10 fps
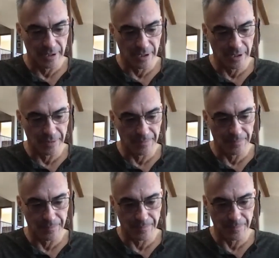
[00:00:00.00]

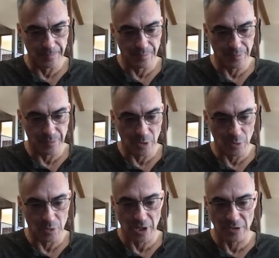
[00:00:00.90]
Um, and the
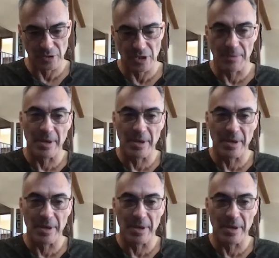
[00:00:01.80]
Wachowskis came,